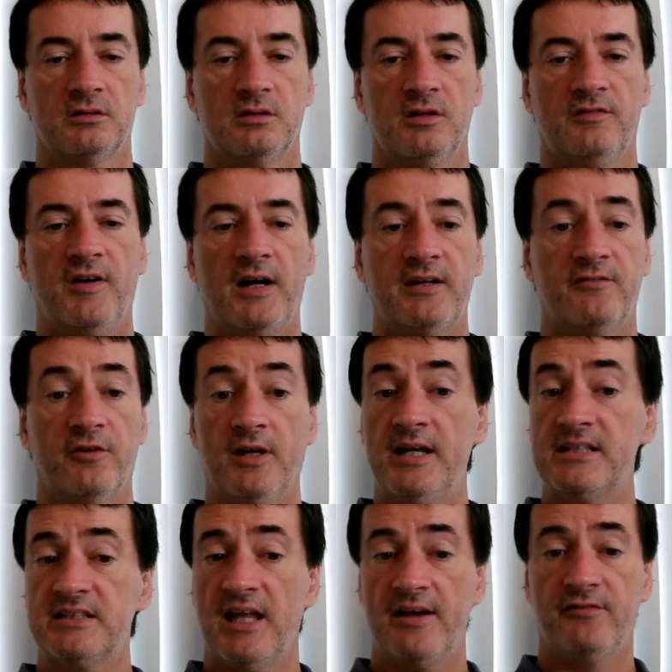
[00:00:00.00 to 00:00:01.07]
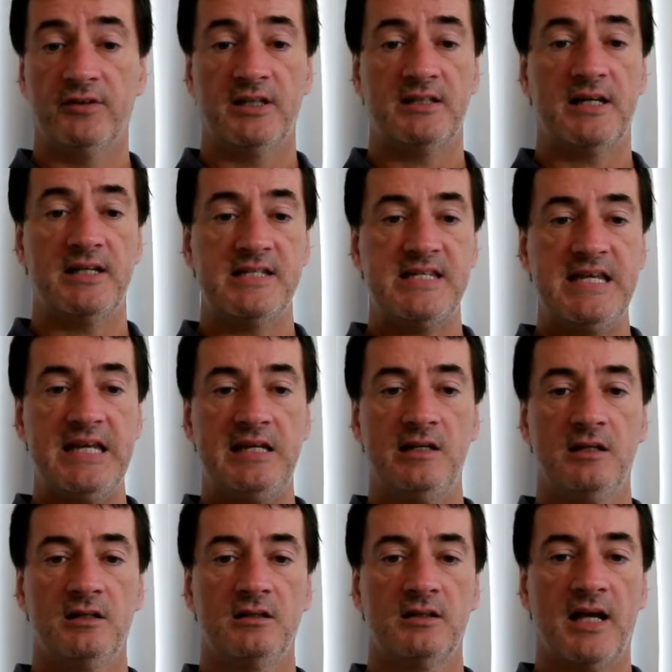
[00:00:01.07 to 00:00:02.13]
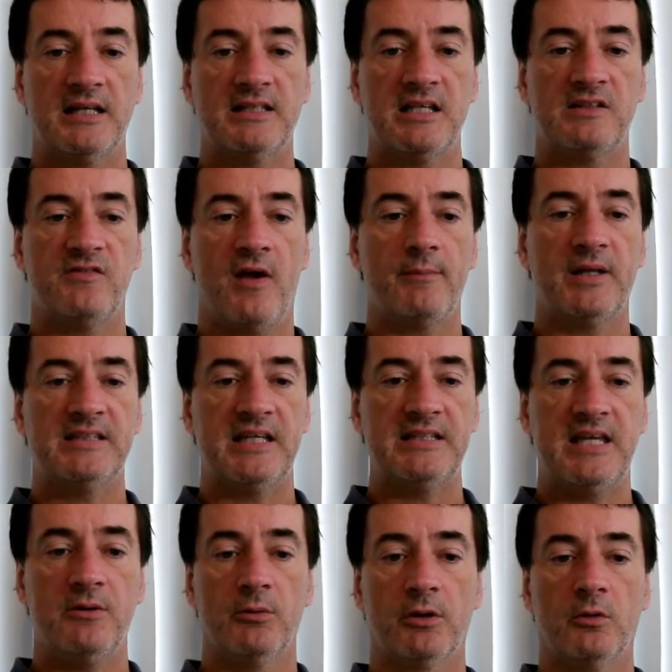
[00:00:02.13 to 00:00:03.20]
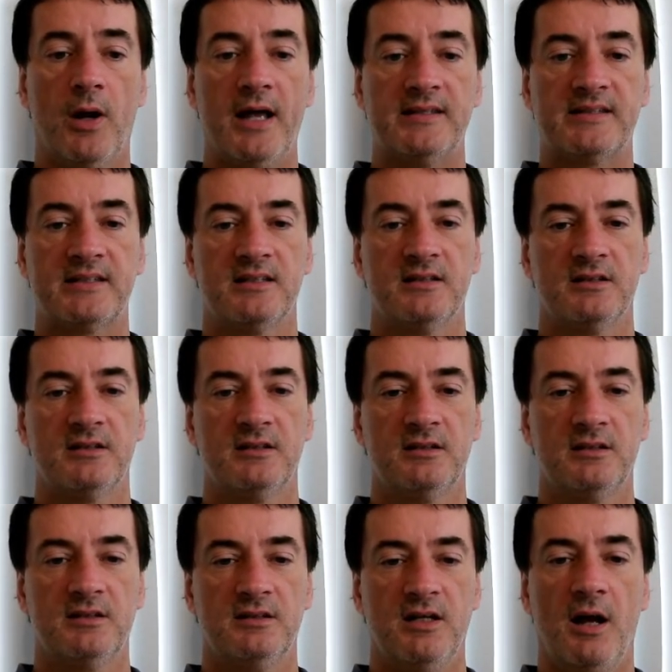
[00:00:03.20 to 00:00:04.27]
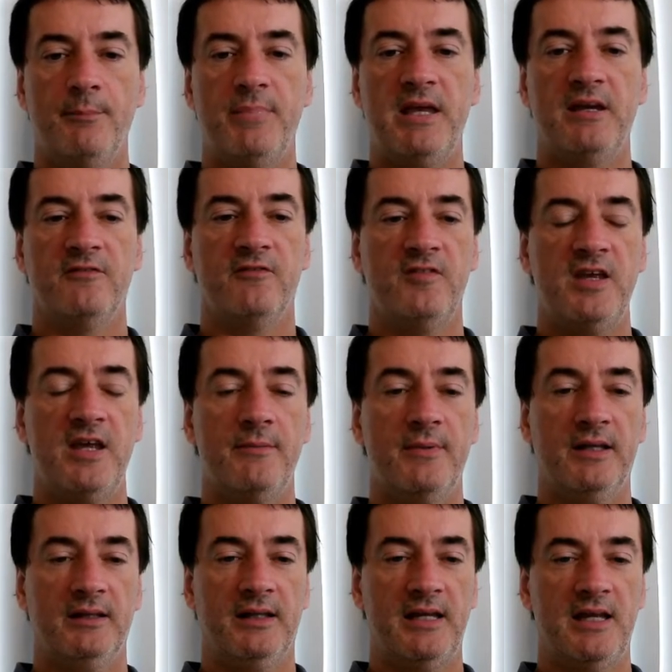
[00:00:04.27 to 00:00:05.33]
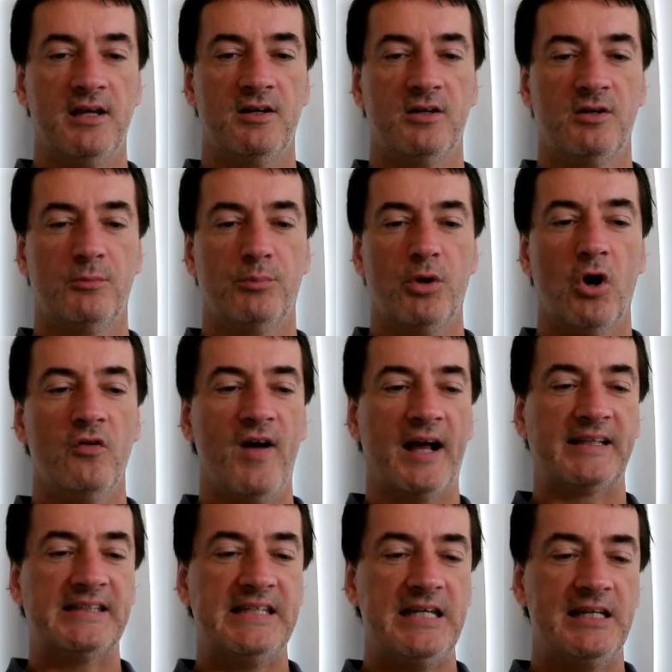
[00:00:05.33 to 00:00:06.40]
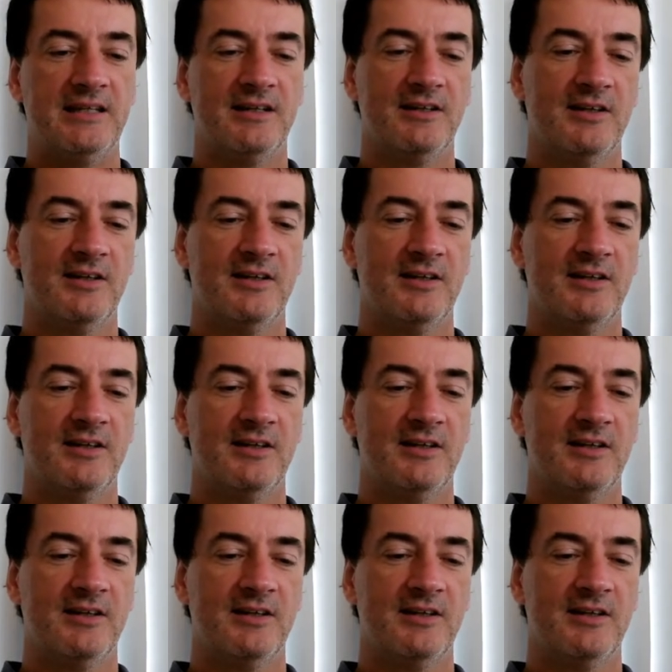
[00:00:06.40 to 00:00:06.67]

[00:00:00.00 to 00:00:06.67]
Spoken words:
fighting for his life with a 19, as his family says he regrets not being vehemently pro-vaccine.